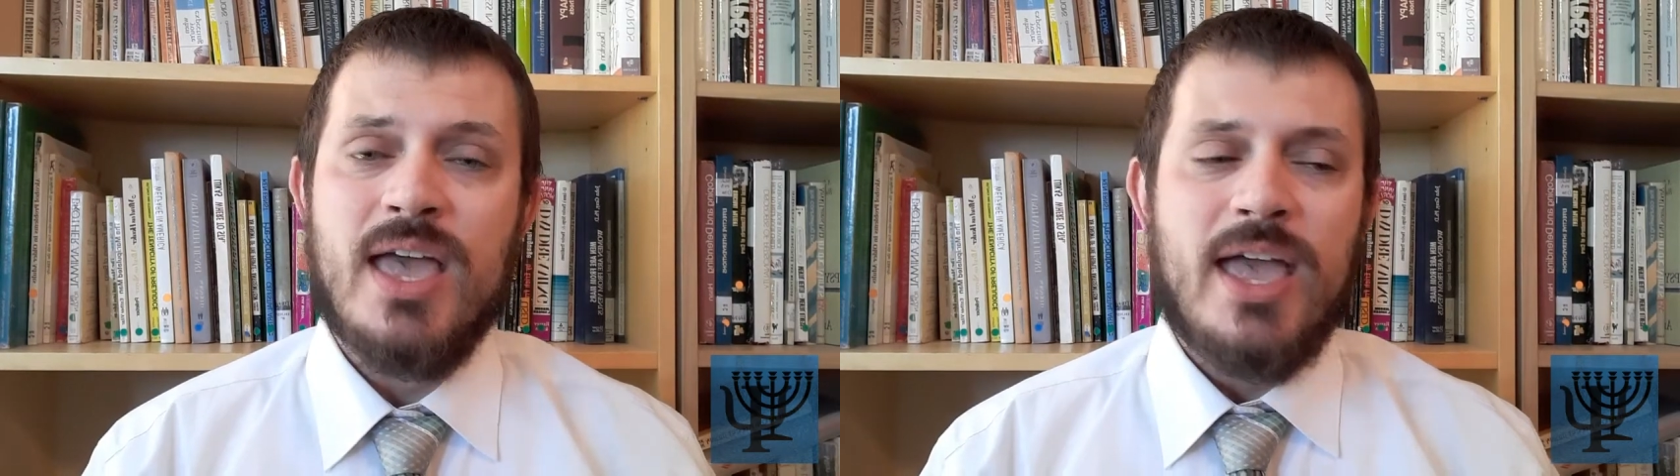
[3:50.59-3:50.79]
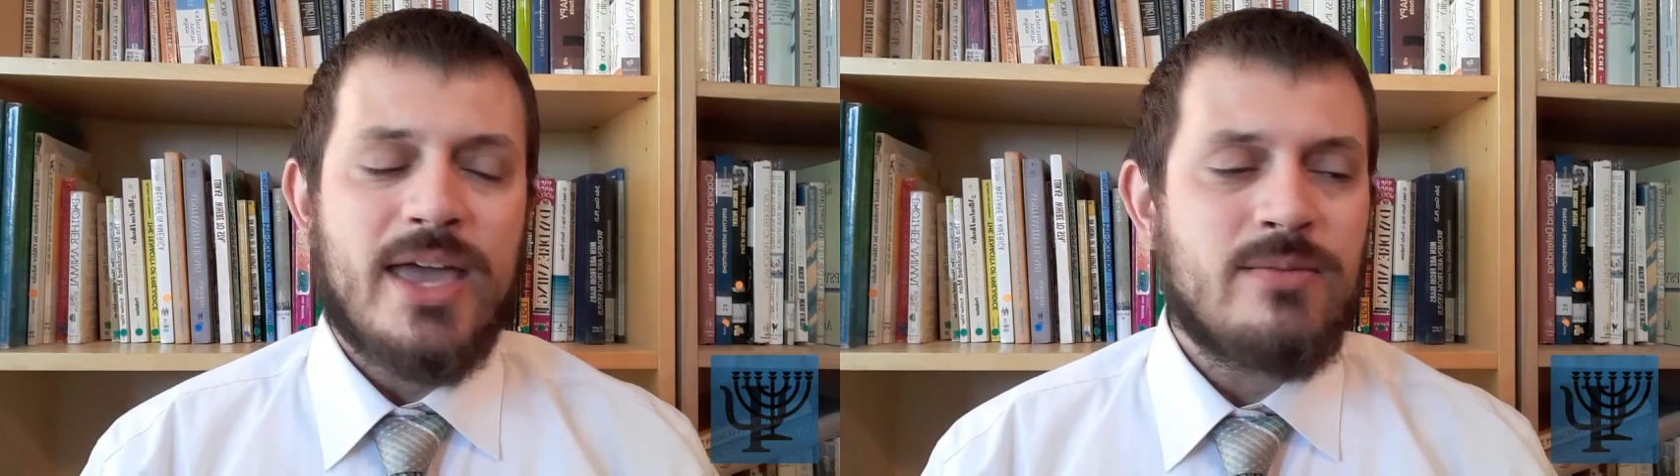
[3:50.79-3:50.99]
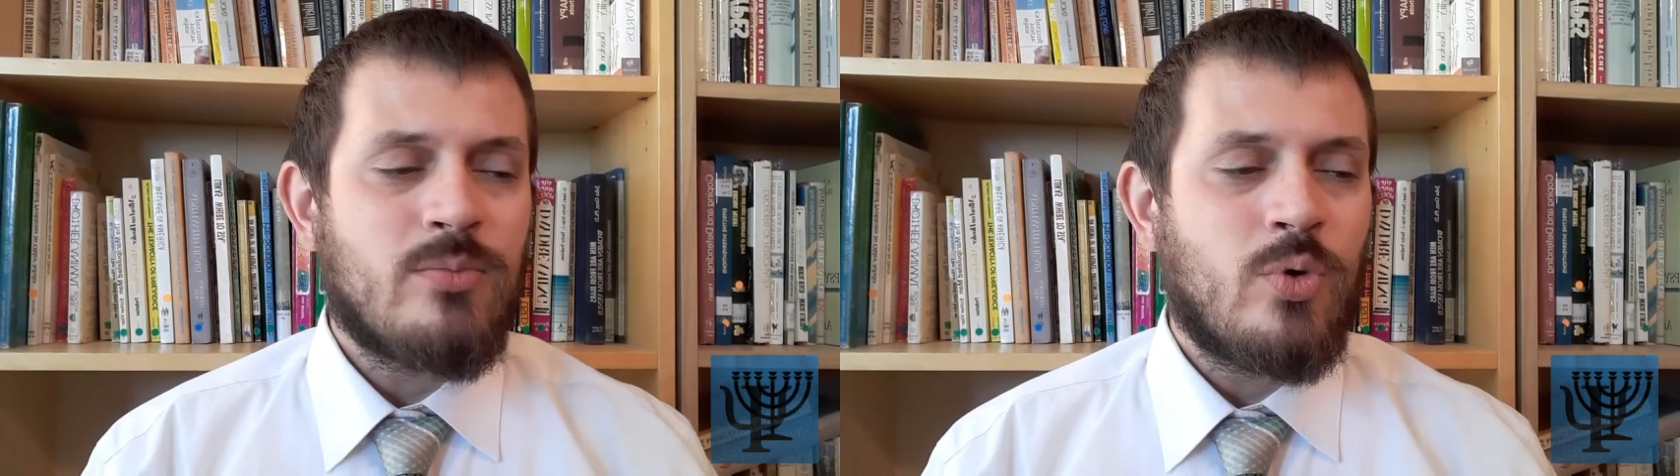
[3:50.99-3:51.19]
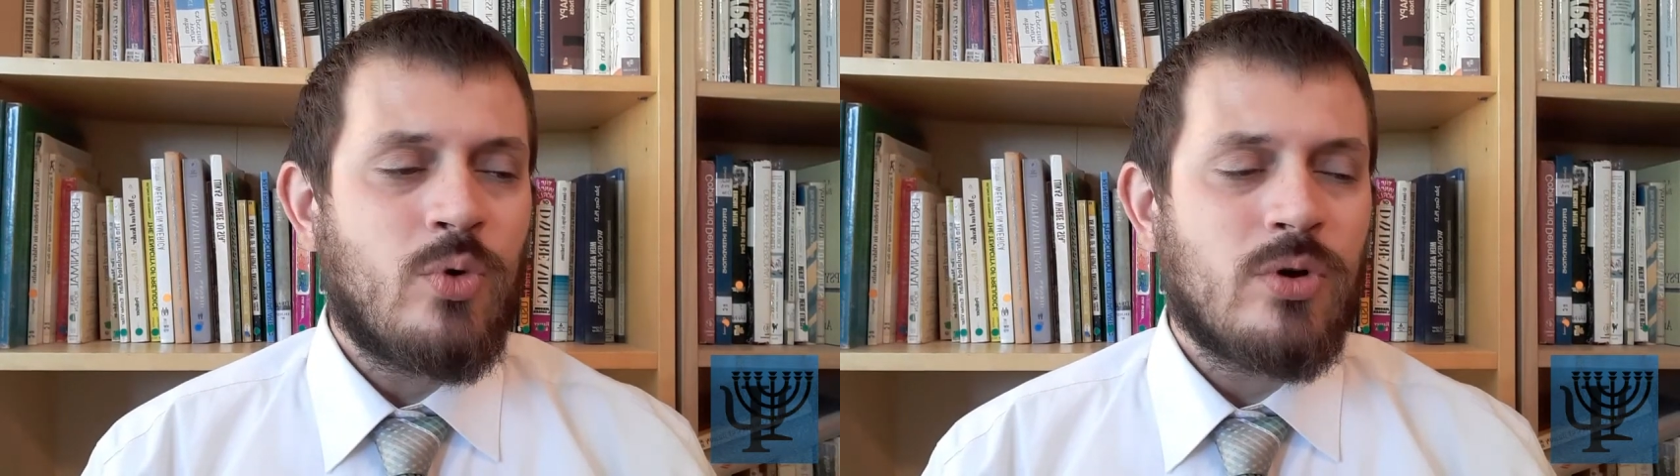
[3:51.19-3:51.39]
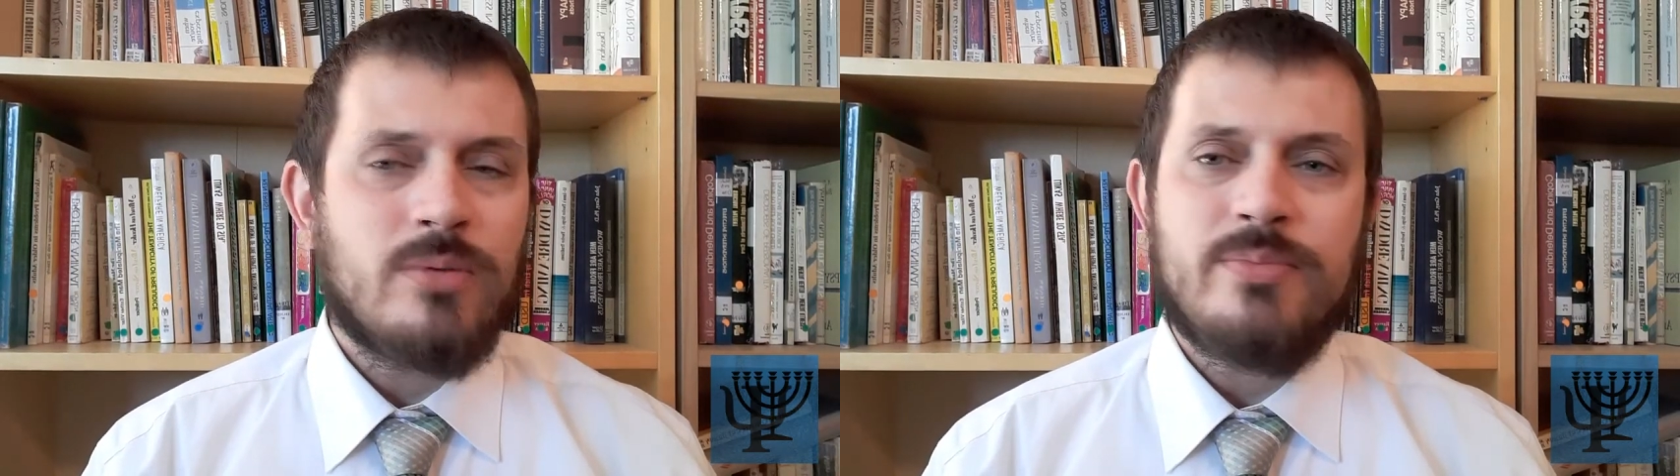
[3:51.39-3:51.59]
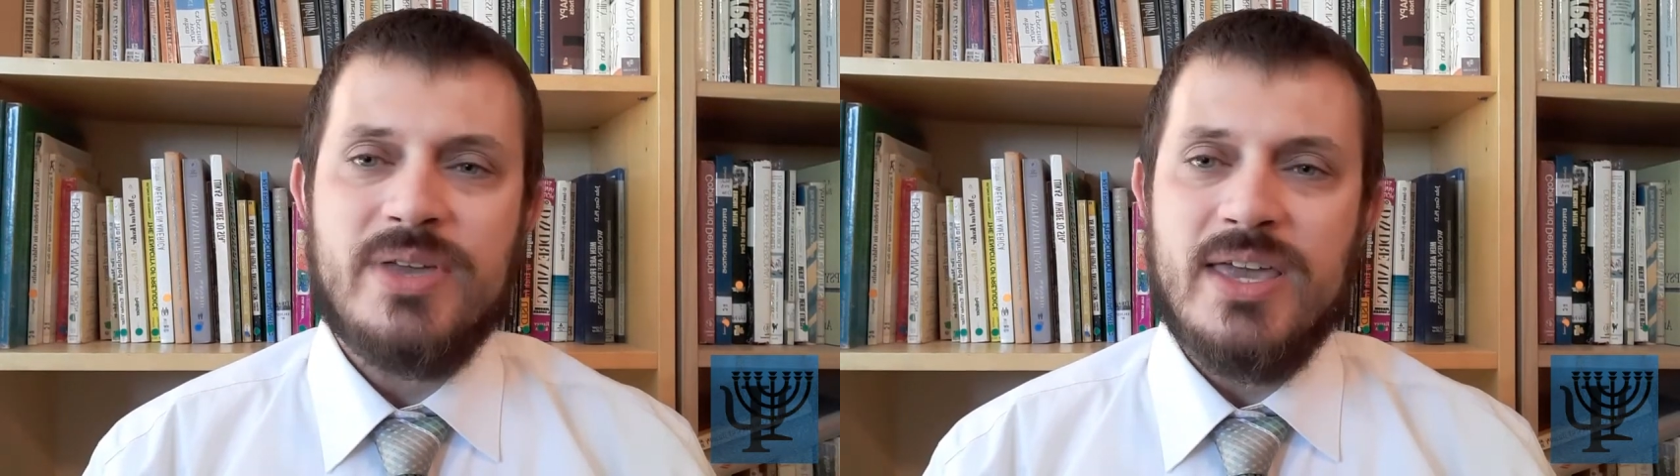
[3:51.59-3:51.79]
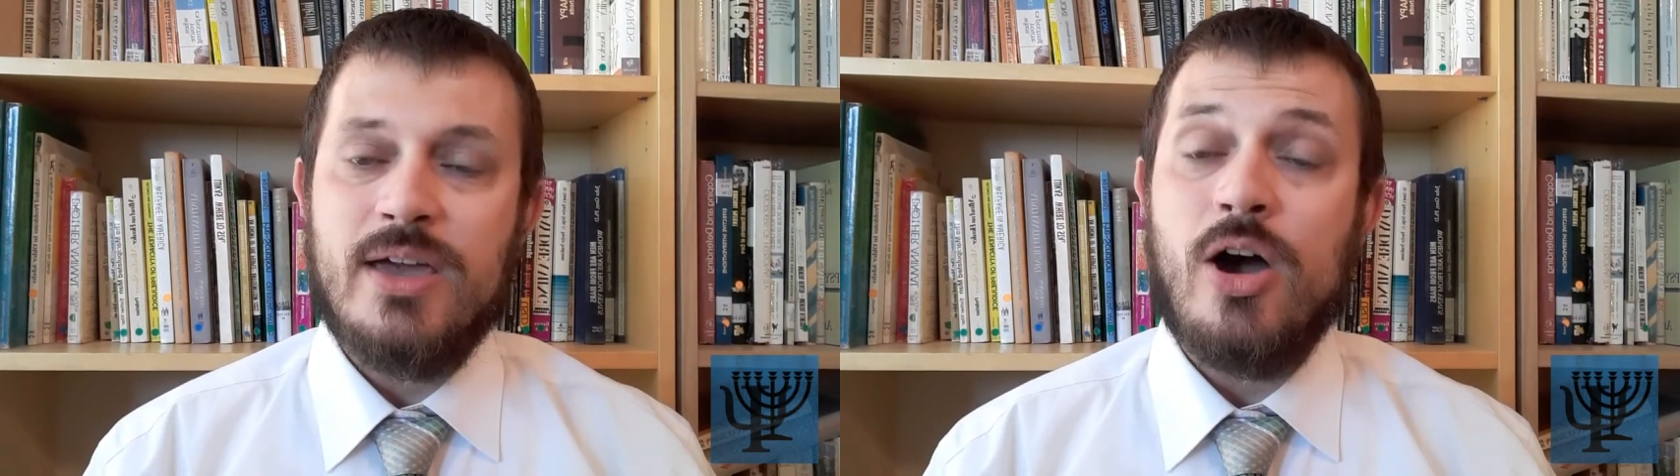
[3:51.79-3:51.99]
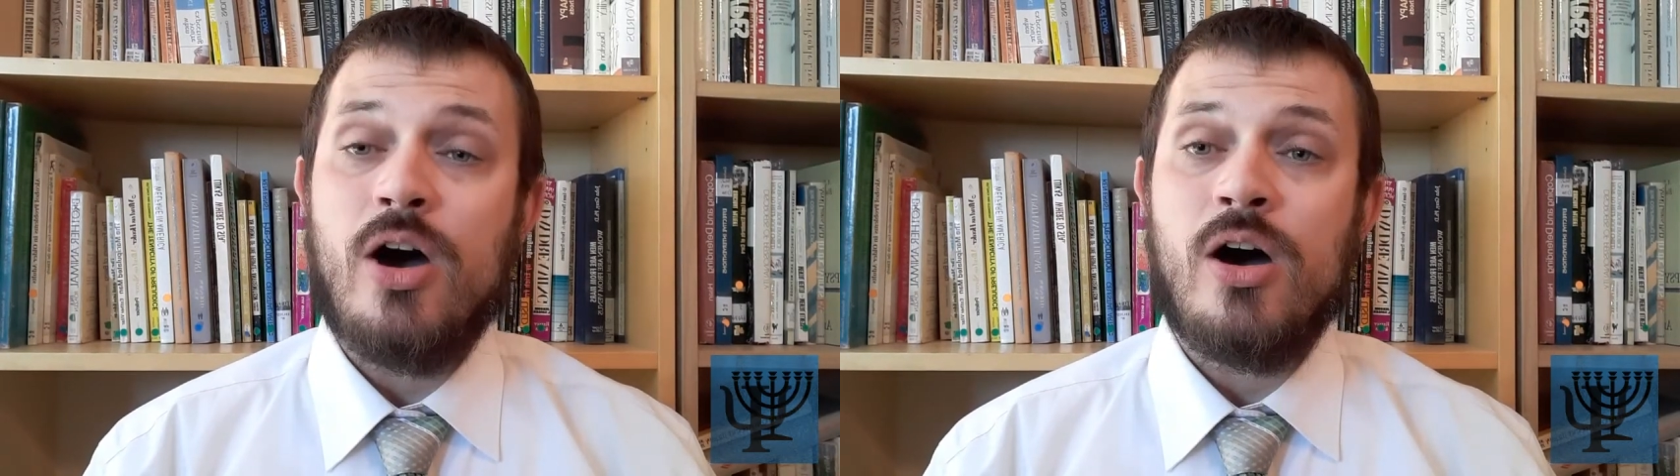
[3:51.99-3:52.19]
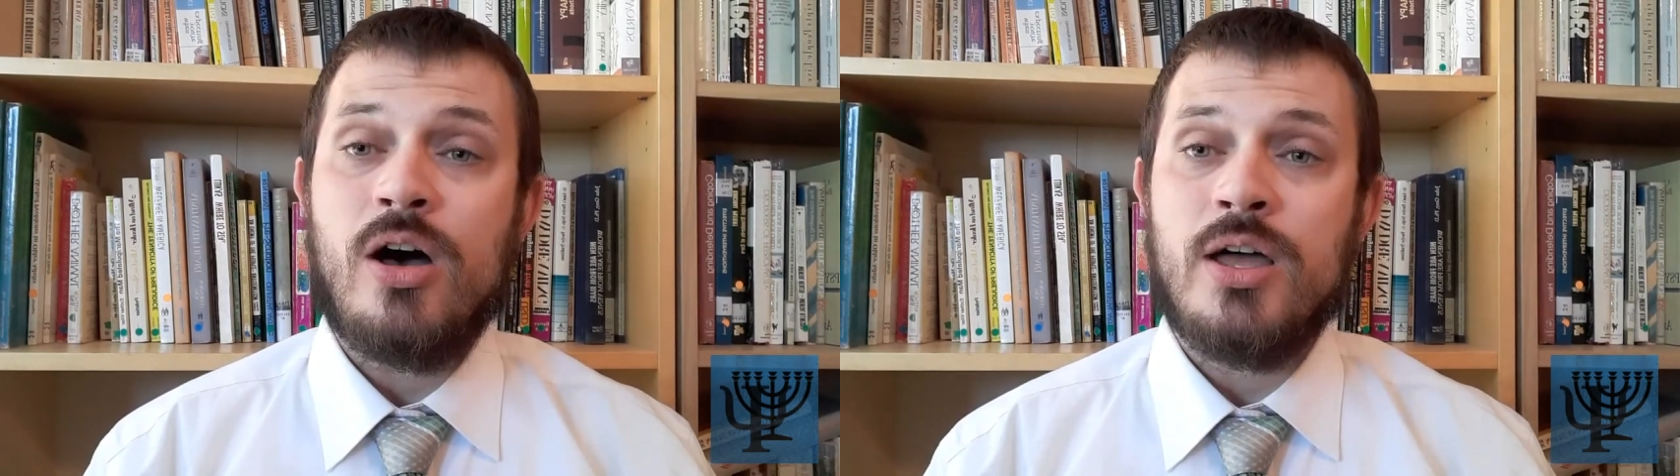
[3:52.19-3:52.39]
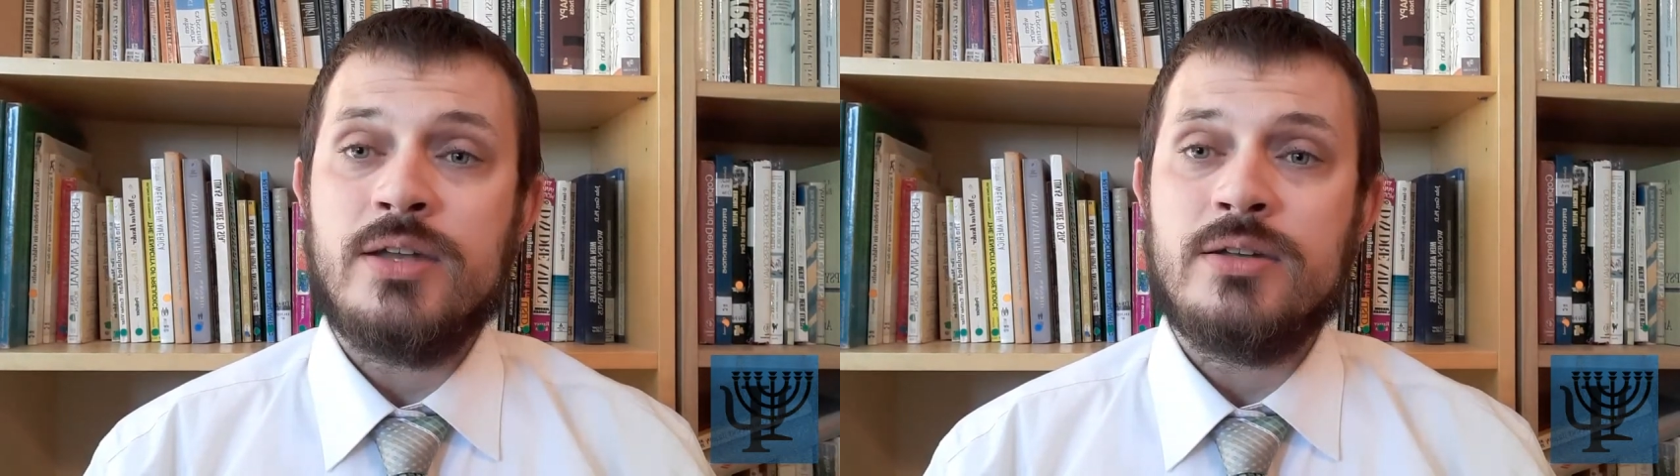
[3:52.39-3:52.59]
and more being
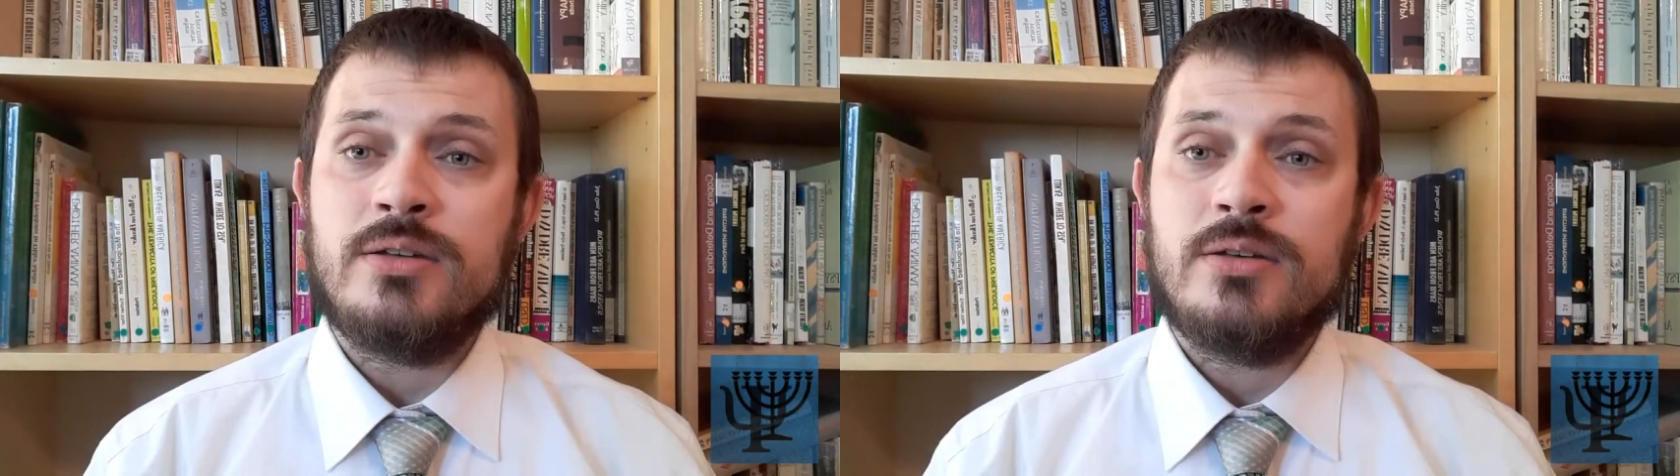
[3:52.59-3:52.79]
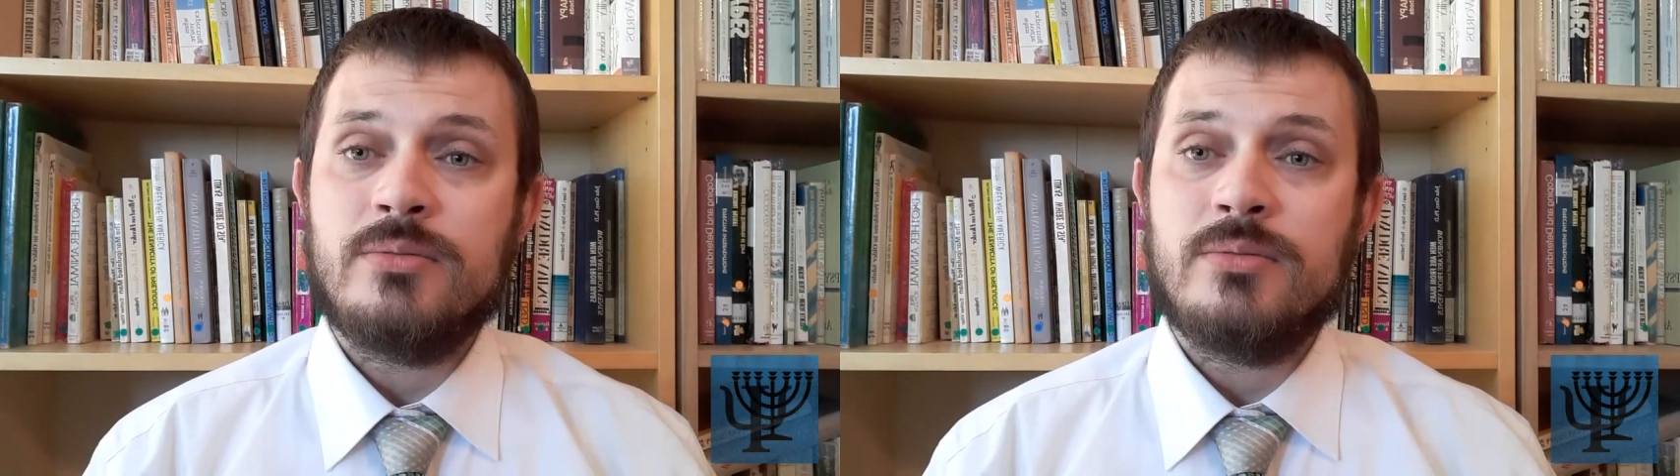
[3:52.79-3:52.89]
on